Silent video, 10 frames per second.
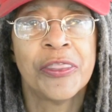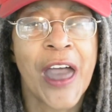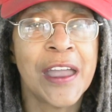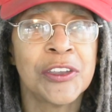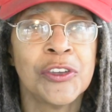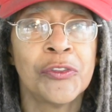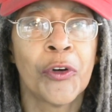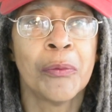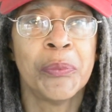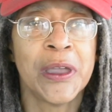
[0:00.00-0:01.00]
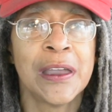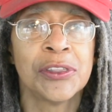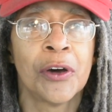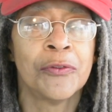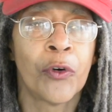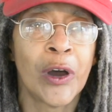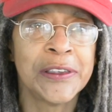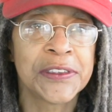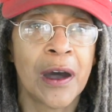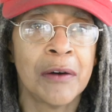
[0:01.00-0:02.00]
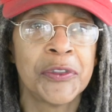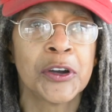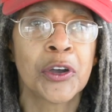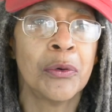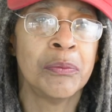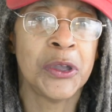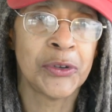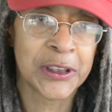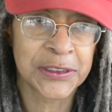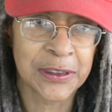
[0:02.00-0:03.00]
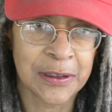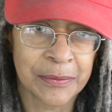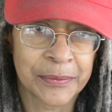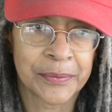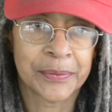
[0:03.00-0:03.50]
Thank you for being the voice of the community.